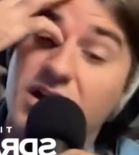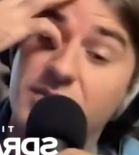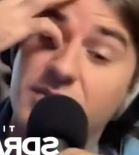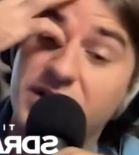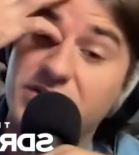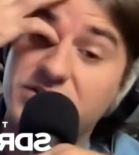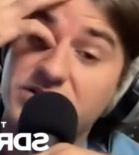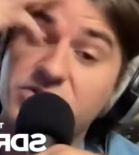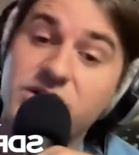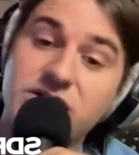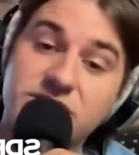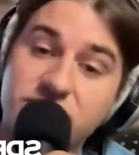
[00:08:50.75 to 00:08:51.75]
I managed to
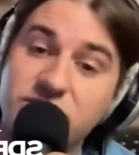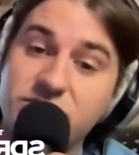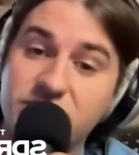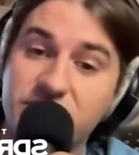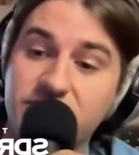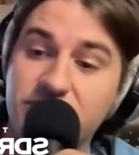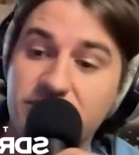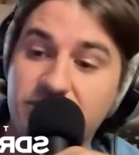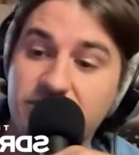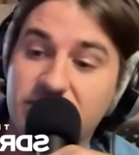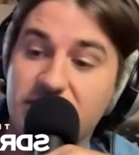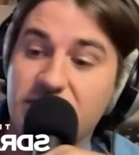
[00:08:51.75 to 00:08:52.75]
transfer to another
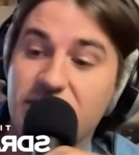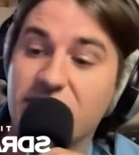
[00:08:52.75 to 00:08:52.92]
university